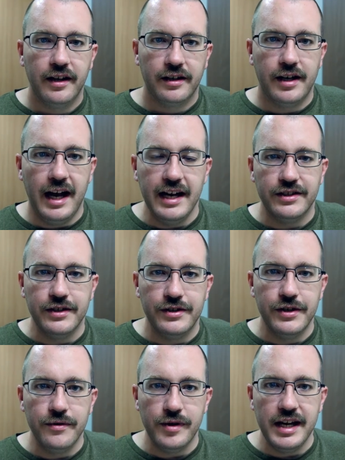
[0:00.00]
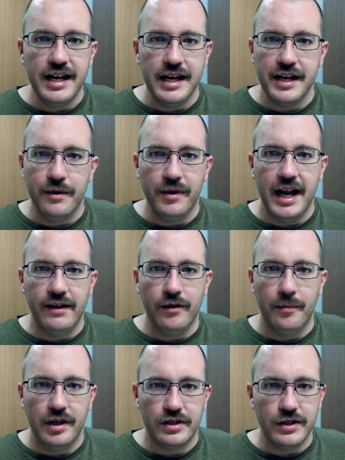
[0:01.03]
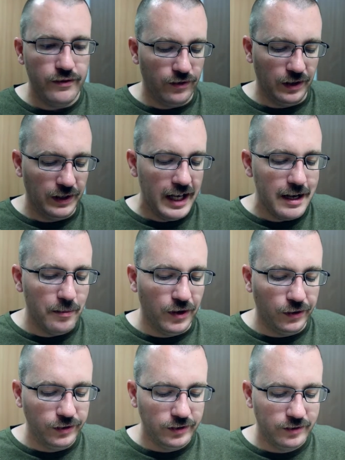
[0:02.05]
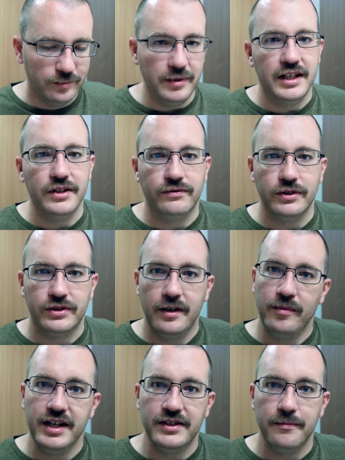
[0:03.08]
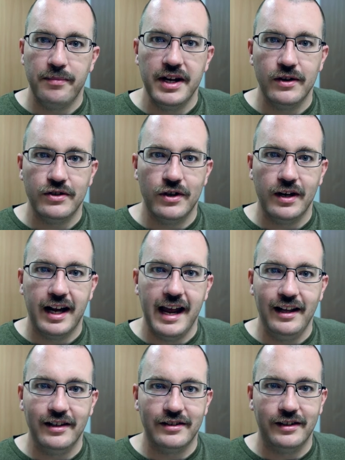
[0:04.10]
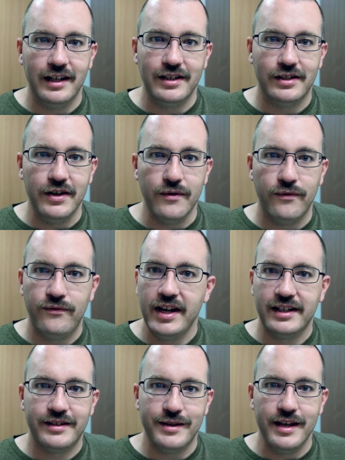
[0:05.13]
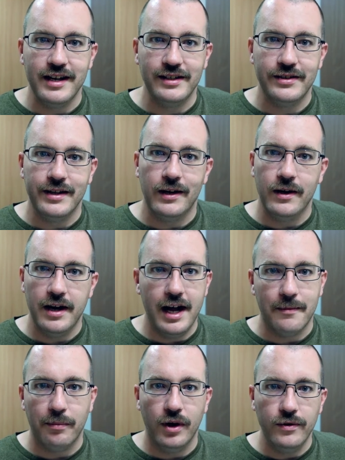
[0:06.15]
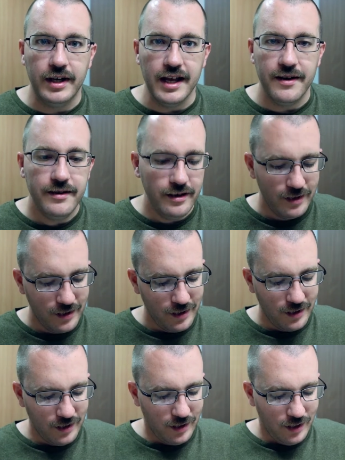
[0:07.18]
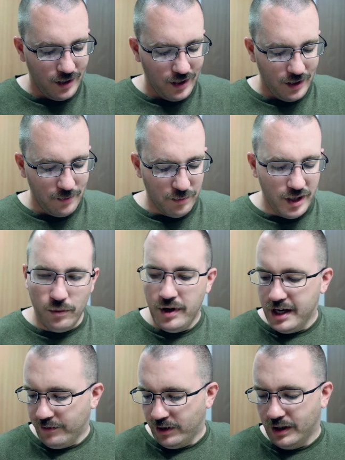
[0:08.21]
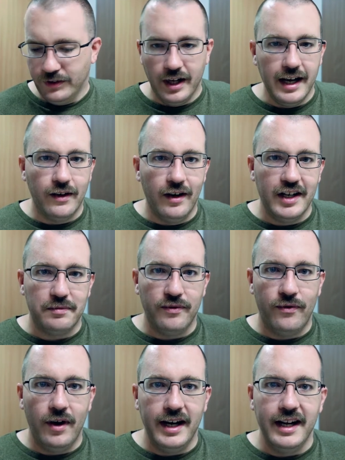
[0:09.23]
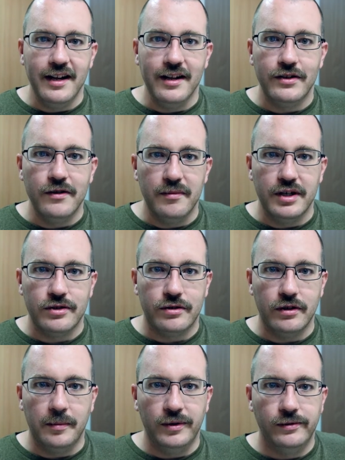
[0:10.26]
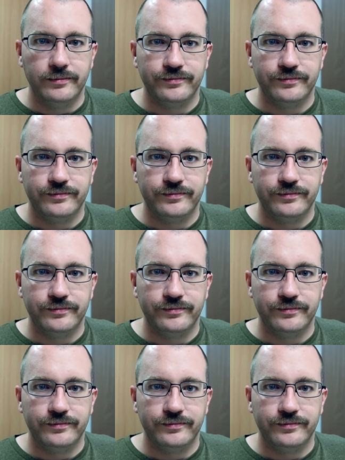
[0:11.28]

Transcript: Kaizen 2E and it would have a much different label because for some reason Peter Charkalis likes to fix things that are not broken. But whatever, I'll digress before I get into too much trouble.